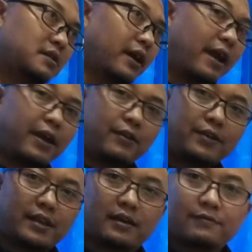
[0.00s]

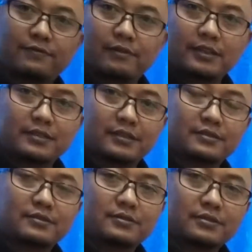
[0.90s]
area of research,
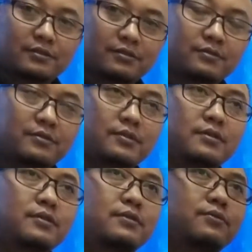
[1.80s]
so
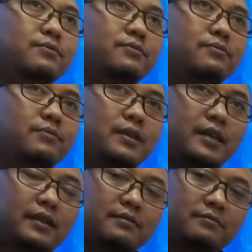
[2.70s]
we can